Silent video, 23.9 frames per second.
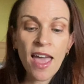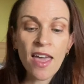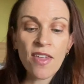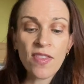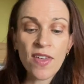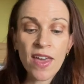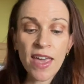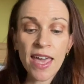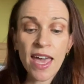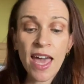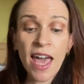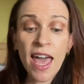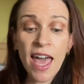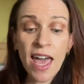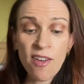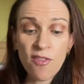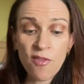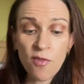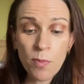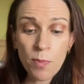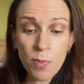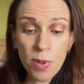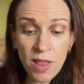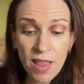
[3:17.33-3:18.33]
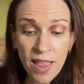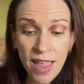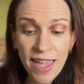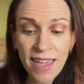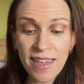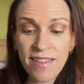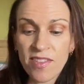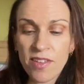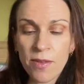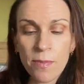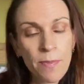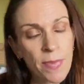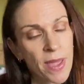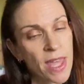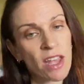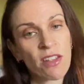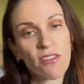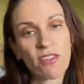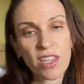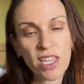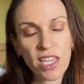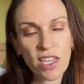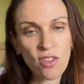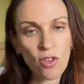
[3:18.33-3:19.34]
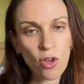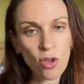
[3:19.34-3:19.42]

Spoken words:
They have placed bounties